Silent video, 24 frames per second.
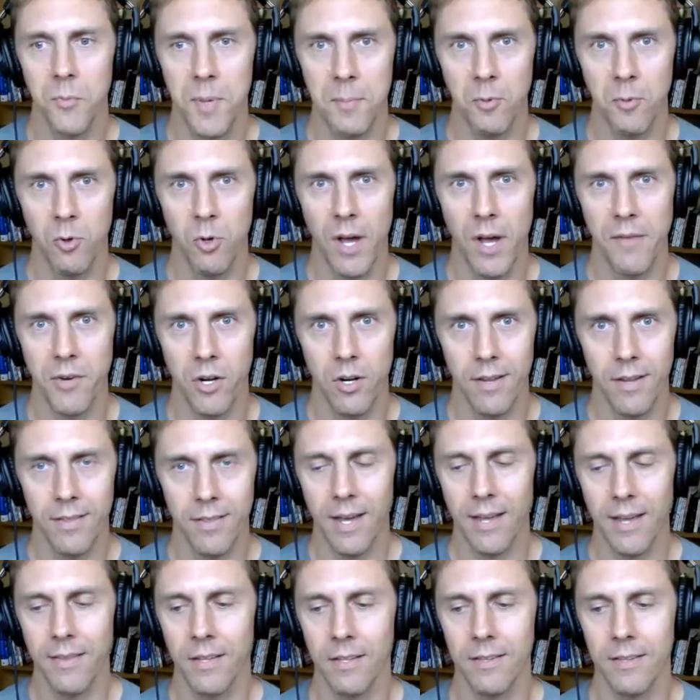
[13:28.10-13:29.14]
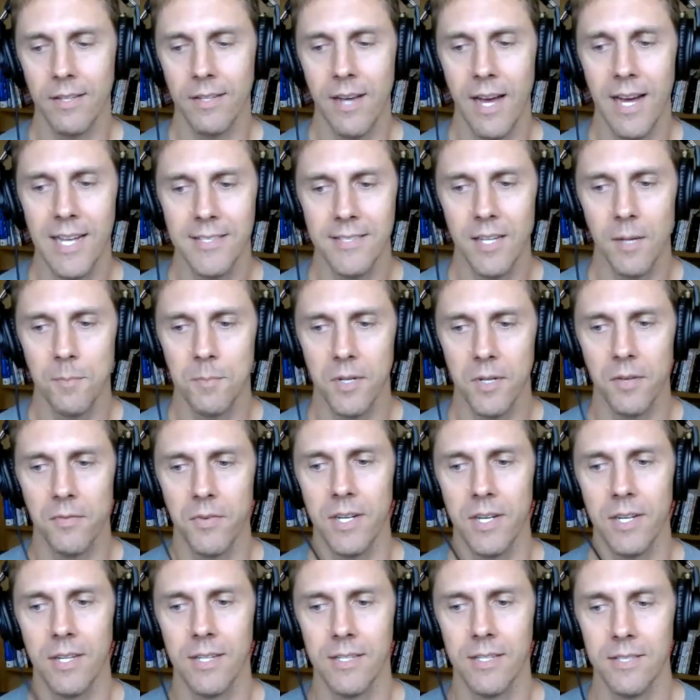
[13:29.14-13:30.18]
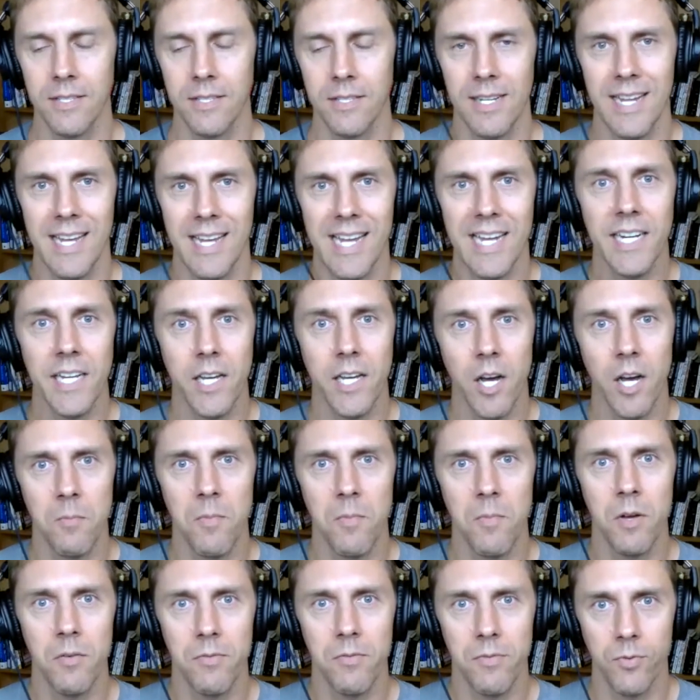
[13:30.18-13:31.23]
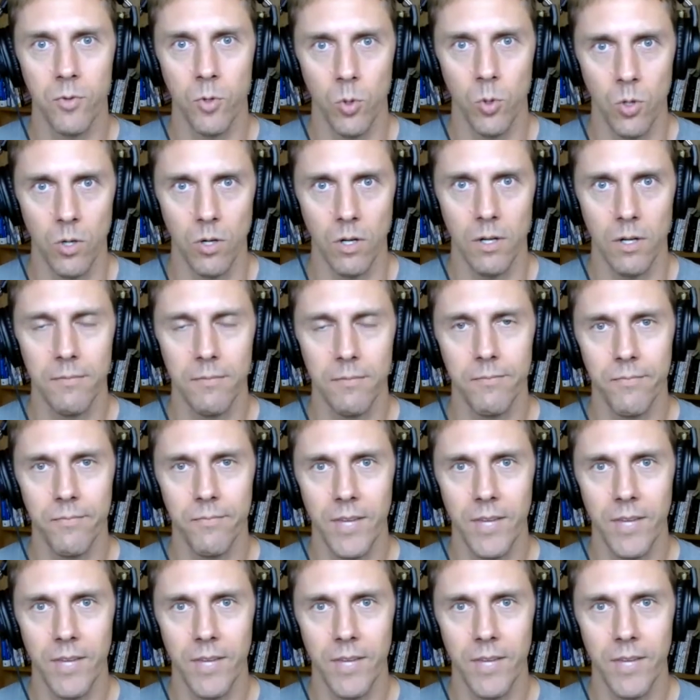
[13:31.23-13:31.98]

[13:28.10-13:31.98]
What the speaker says: people who haven't heard of that, the concept of it is an income floor.